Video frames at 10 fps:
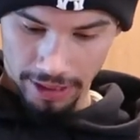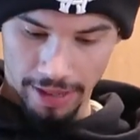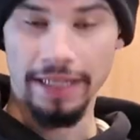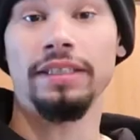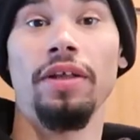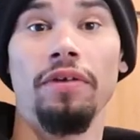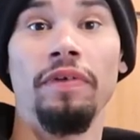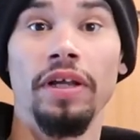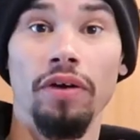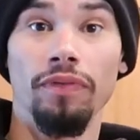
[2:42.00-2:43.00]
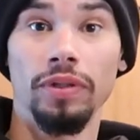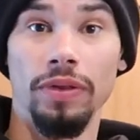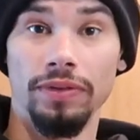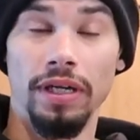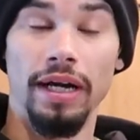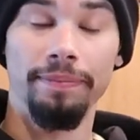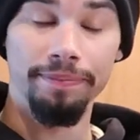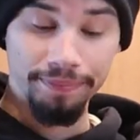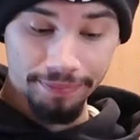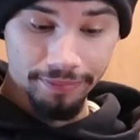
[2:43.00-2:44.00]
that's another video for another time.
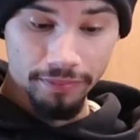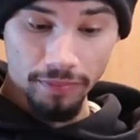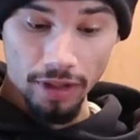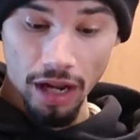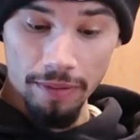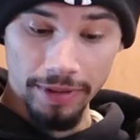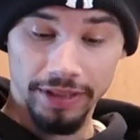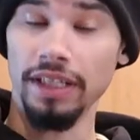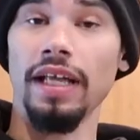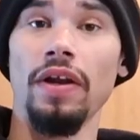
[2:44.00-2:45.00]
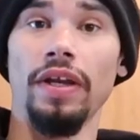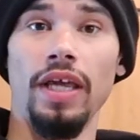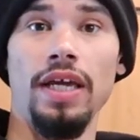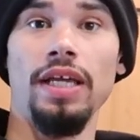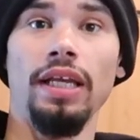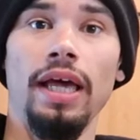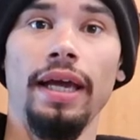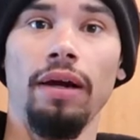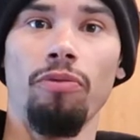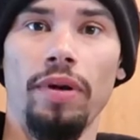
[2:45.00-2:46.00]
I'm gonna sit down and eat,
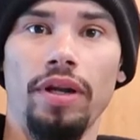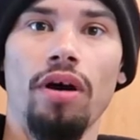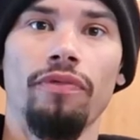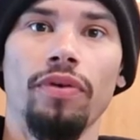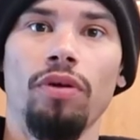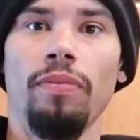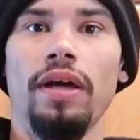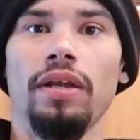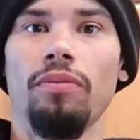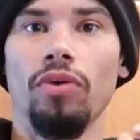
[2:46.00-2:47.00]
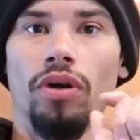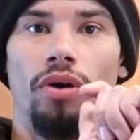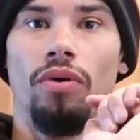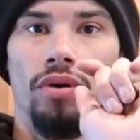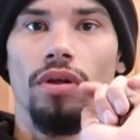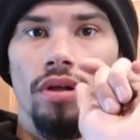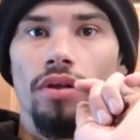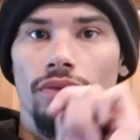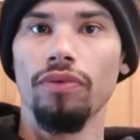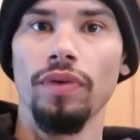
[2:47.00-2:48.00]
hang out with my dog for a little bit, and then we'll go
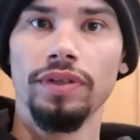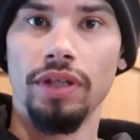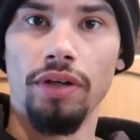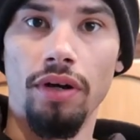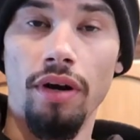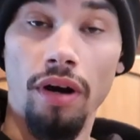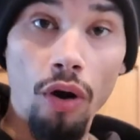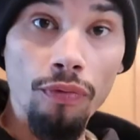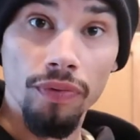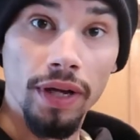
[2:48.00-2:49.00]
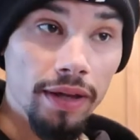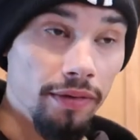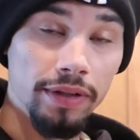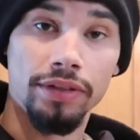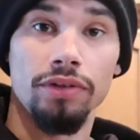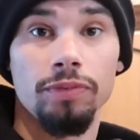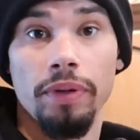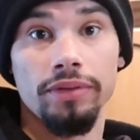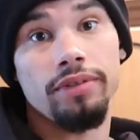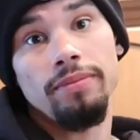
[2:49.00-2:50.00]
throw these in the car. Hopefully the rest of those
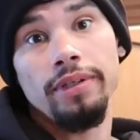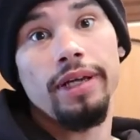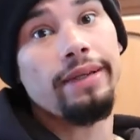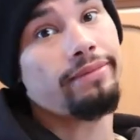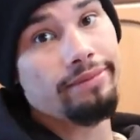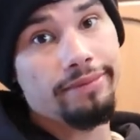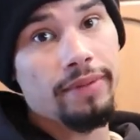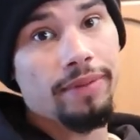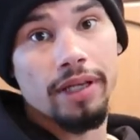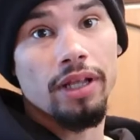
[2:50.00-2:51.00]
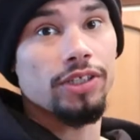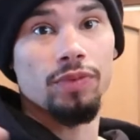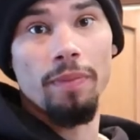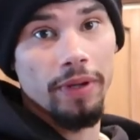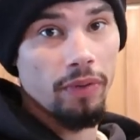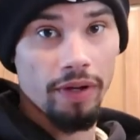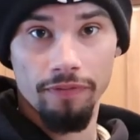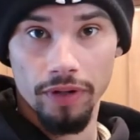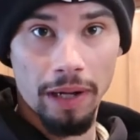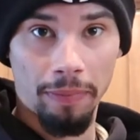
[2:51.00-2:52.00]
parts come today. The clutch won't be going in
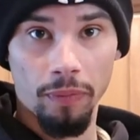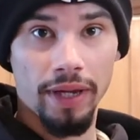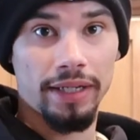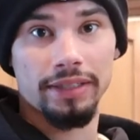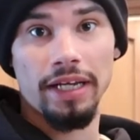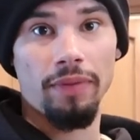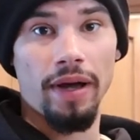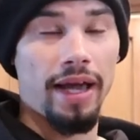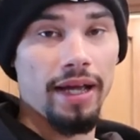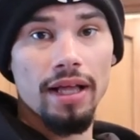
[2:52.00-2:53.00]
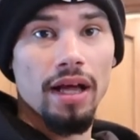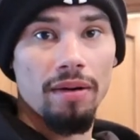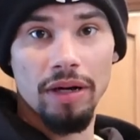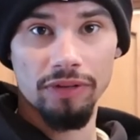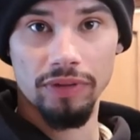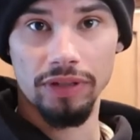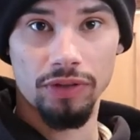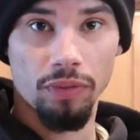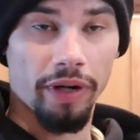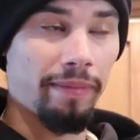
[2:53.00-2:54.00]
for a couple weeks anyway. I'm not really
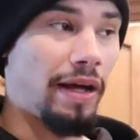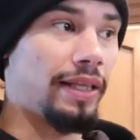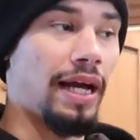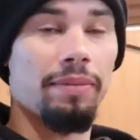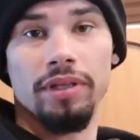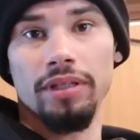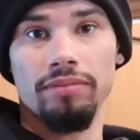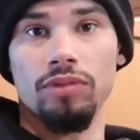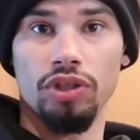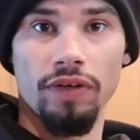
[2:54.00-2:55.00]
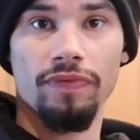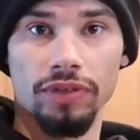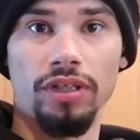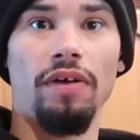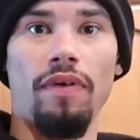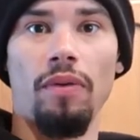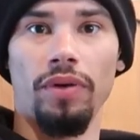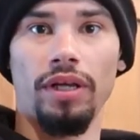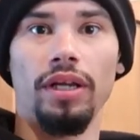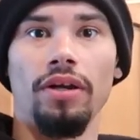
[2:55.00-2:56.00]
too worried about that, but the shifter stuff, I
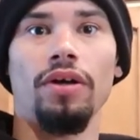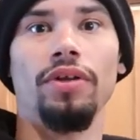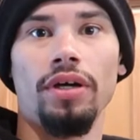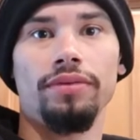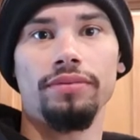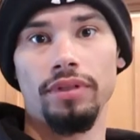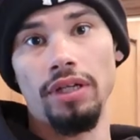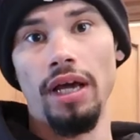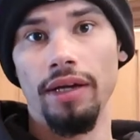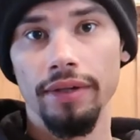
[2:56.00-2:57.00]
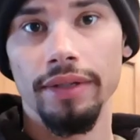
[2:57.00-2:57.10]
wanted to get it all done today.